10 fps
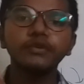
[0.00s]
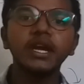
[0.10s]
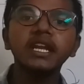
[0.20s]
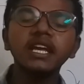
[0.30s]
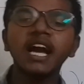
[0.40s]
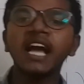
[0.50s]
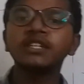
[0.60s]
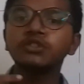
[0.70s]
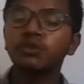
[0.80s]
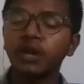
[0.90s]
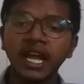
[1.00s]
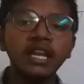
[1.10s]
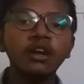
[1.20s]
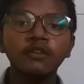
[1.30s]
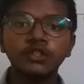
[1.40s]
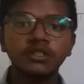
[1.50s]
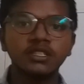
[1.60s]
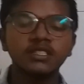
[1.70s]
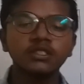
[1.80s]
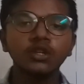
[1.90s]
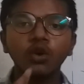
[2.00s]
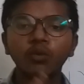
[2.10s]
of any ions or any of the things